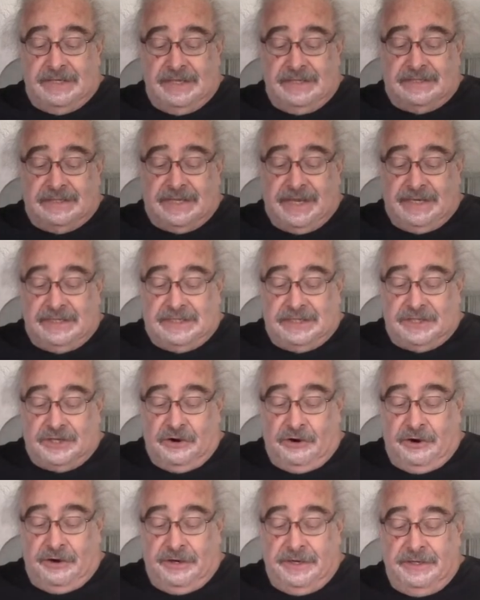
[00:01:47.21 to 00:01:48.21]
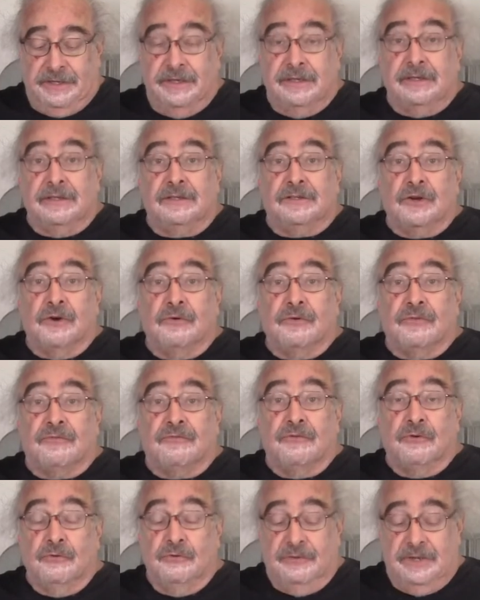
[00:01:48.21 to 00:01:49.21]
let's get started and go
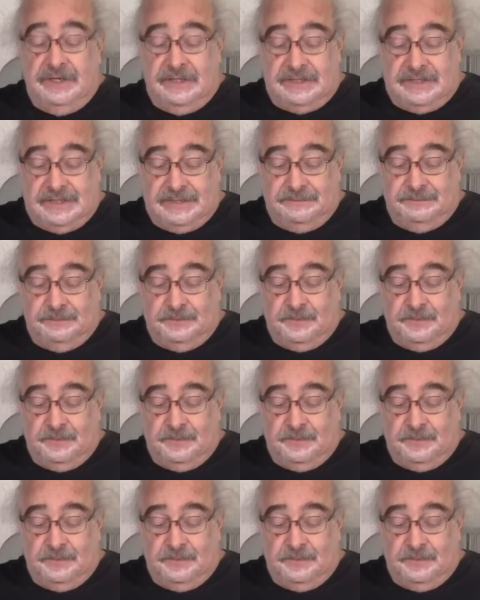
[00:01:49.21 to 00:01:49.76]
through this.